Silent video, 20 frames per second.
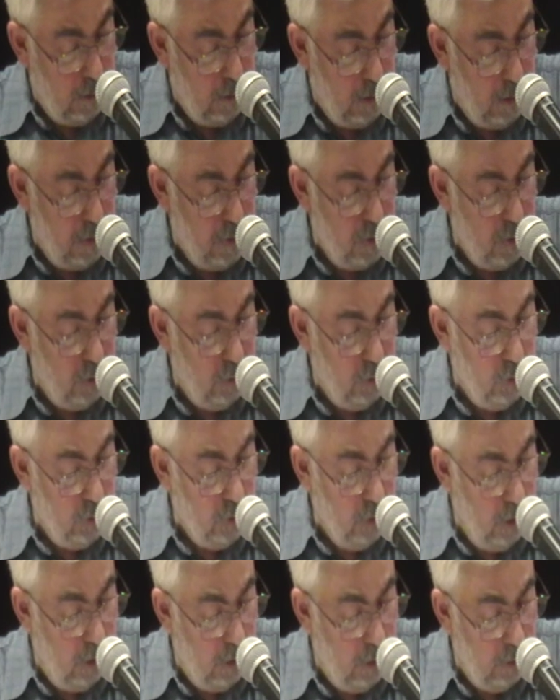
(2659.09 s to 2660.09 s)
has
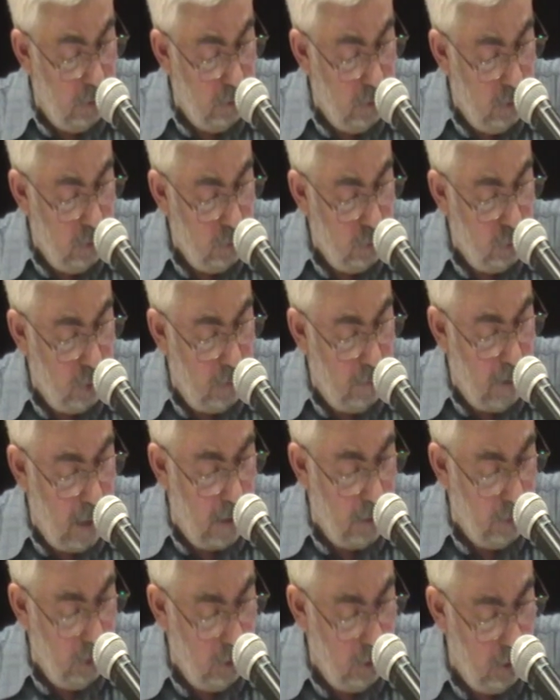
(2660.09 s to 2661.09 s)
undergone
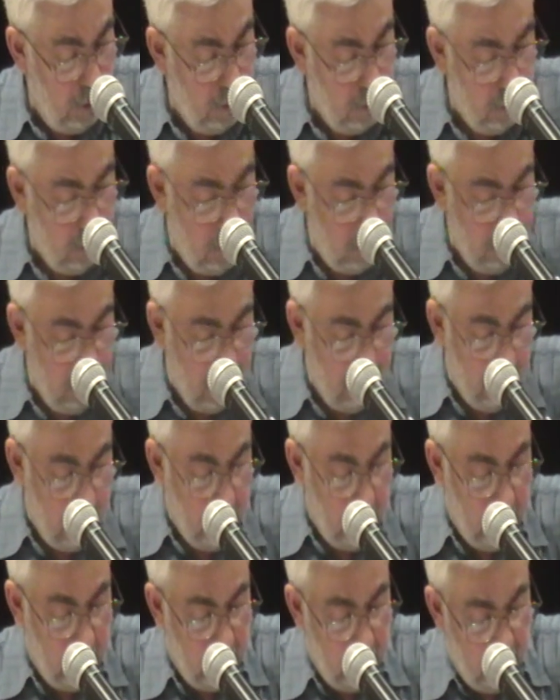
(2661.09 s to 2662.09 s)
dramatic economic,
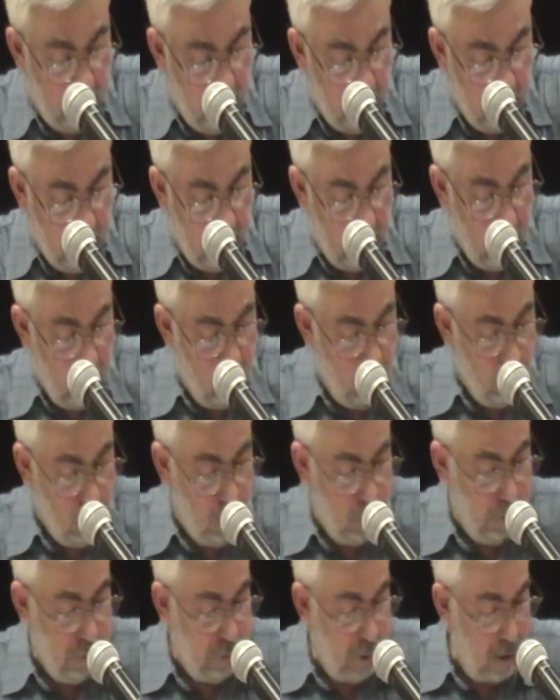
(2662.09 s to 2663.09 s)
political, and
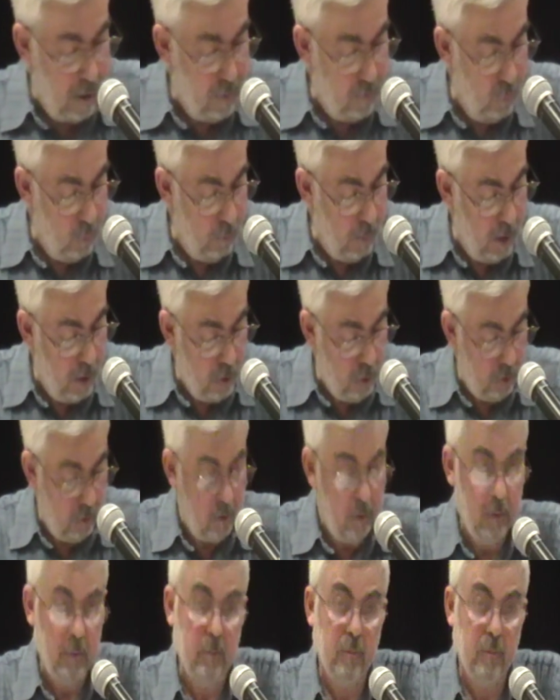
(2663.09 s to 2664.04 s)
social transformations.